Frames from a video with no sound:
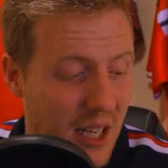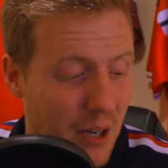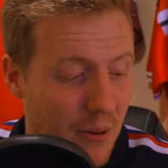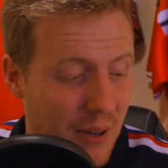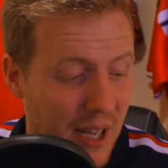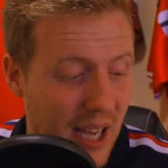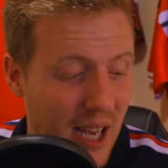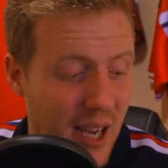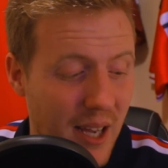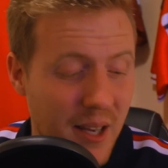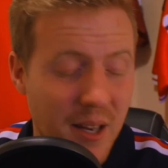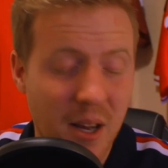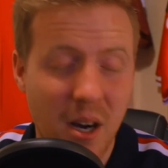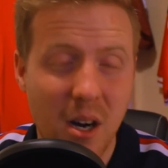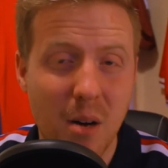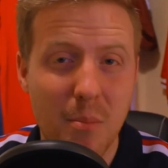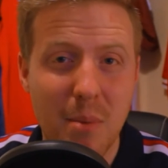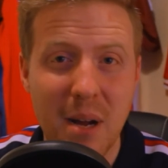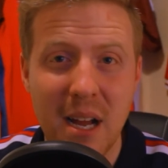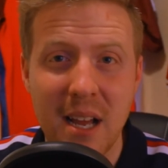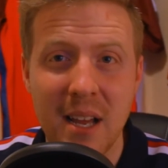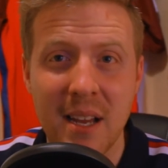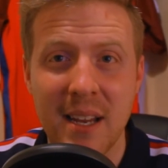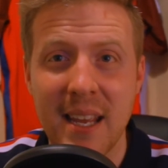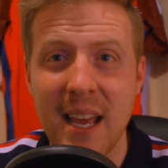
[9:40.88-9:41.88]
you know, get on
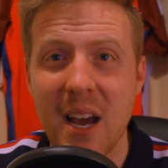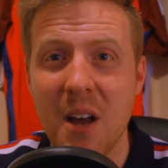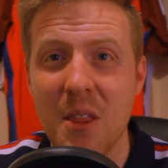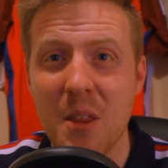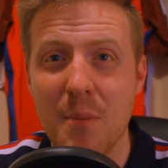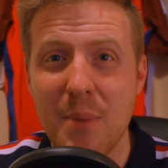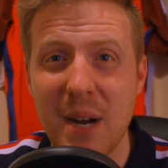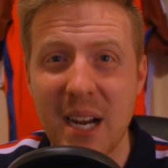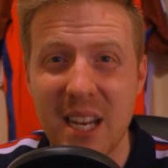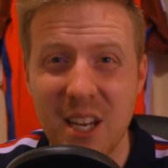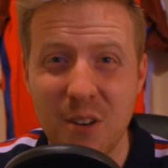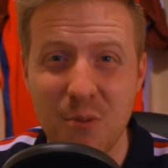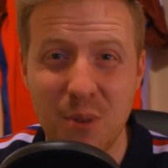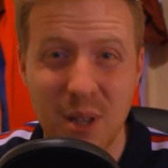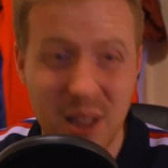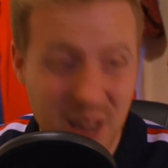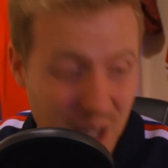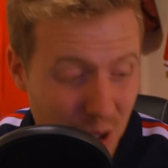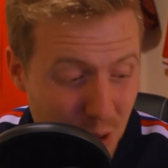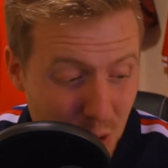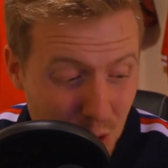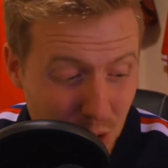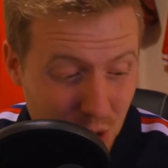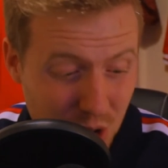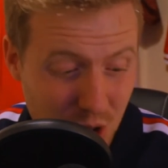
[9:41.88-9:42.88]
the back
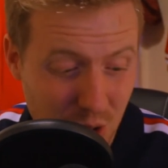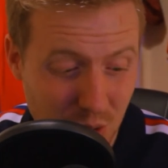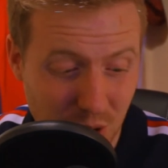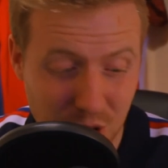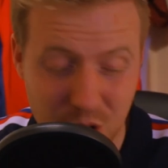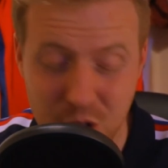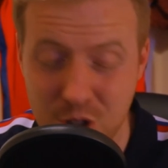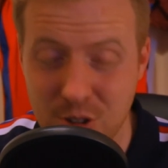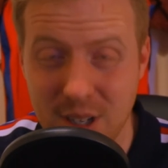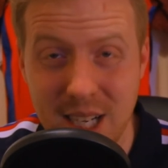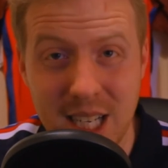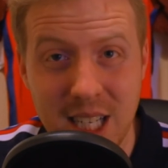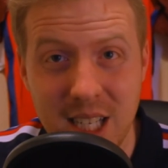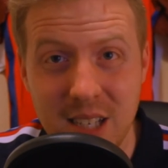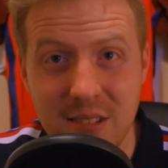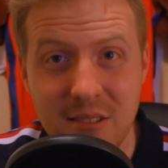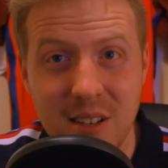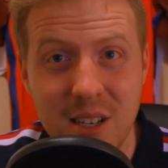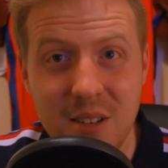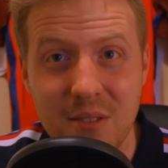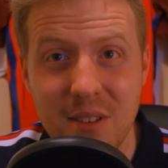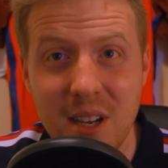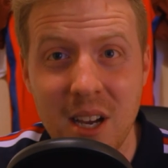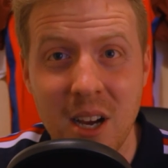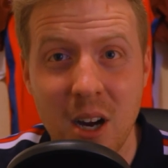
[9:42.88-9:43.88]
if we lose to
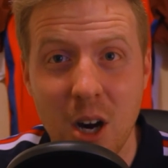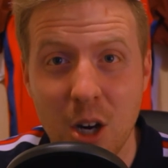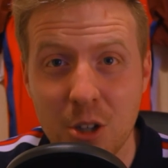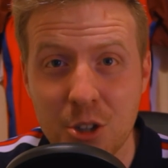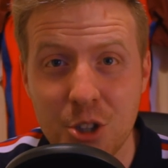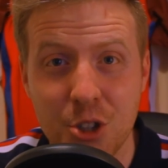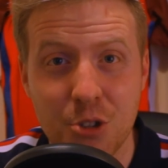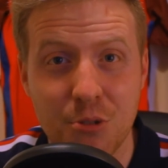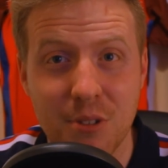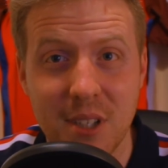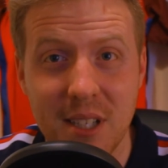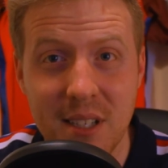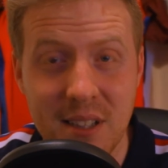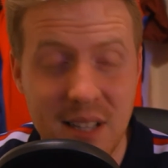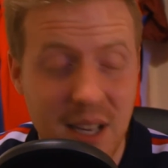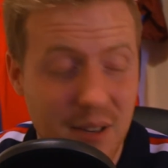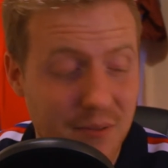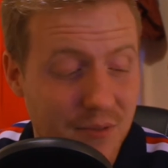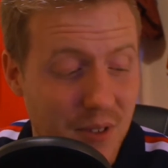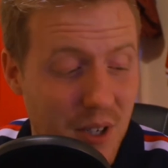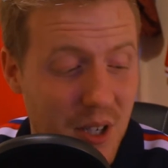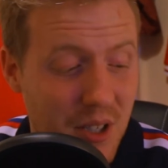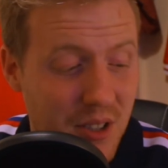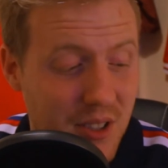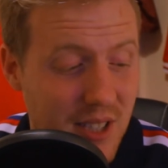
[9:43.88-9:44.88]
Austria
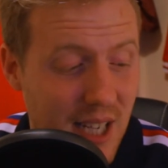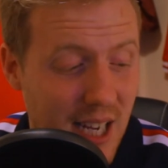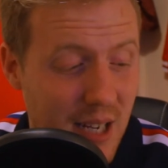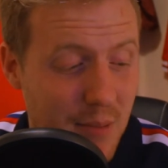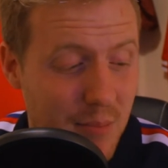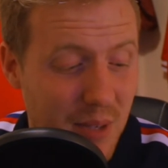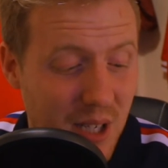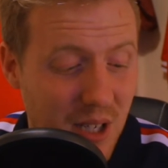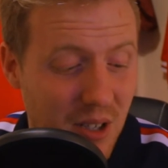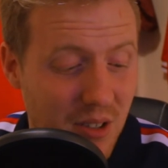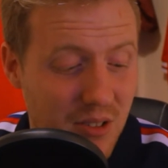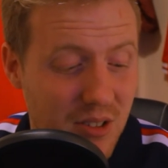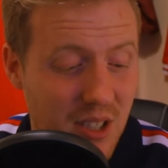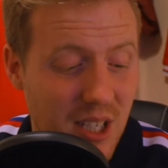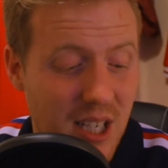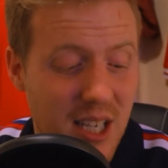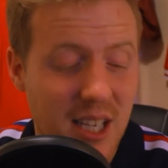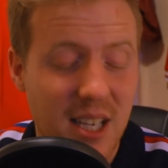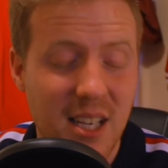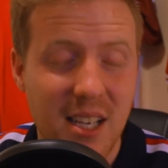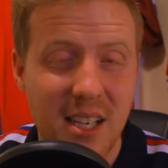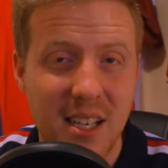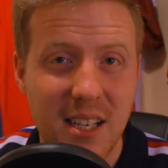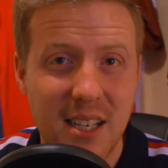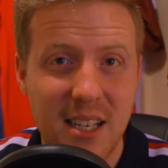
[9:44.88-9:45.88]
in that first game,
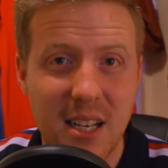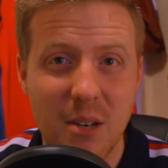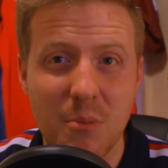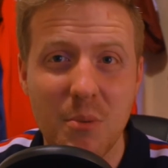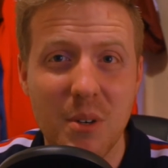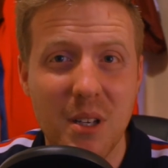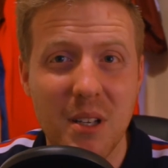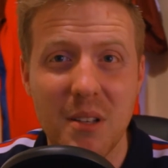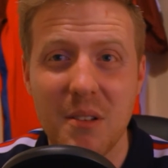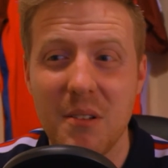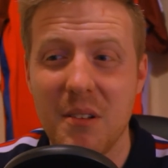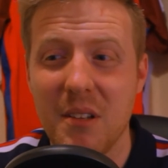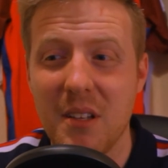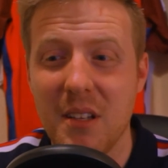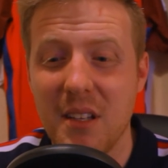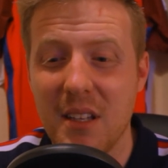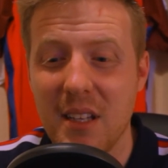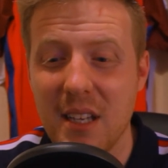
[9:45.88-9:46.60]
because, you know,